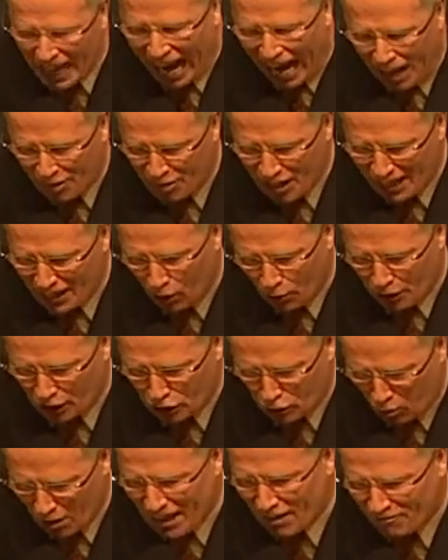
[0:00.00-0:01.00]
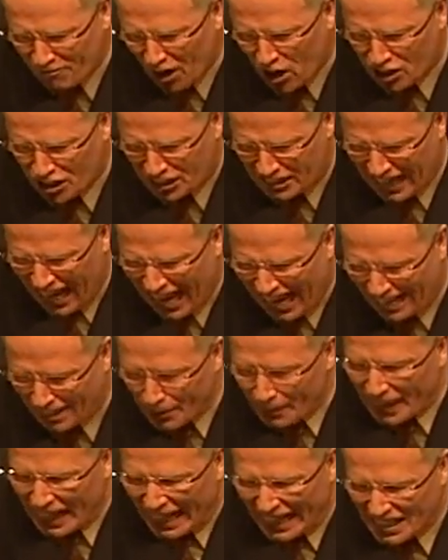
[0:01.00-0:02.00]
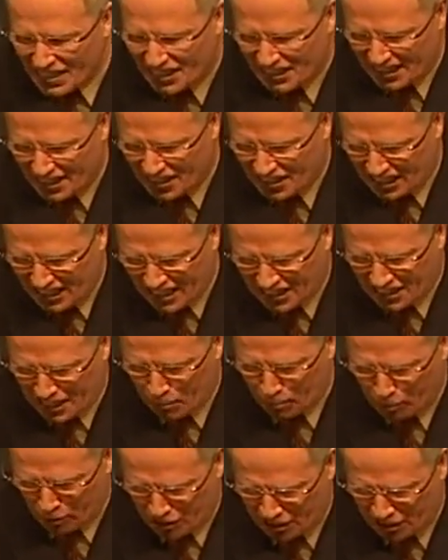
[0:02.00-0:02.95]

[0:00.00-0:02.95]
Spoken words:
And then on the 21st day, his consistent,